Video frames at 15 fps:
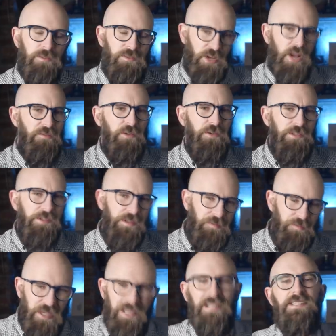
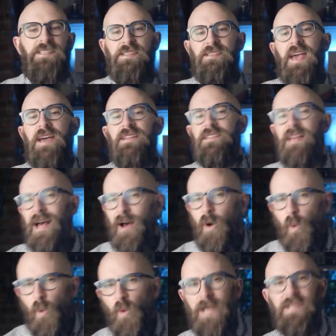Generals, it is said, are
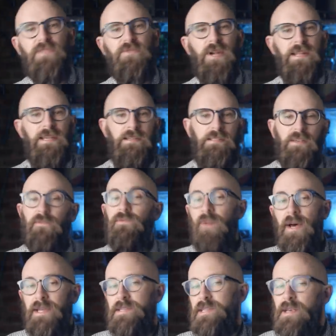always ready to
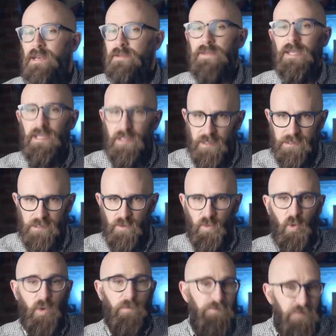fight the last
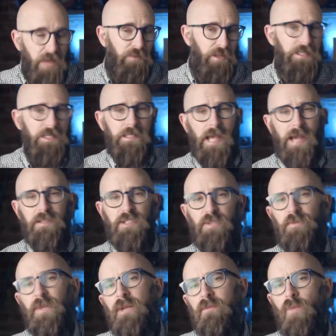war. Never has this
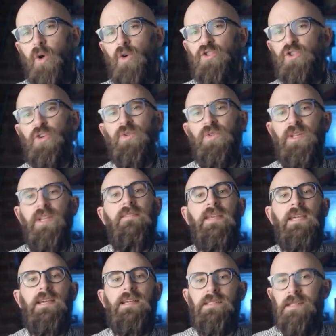adage been more true than in the
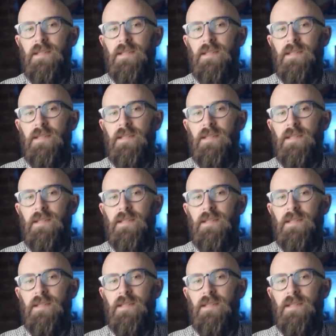years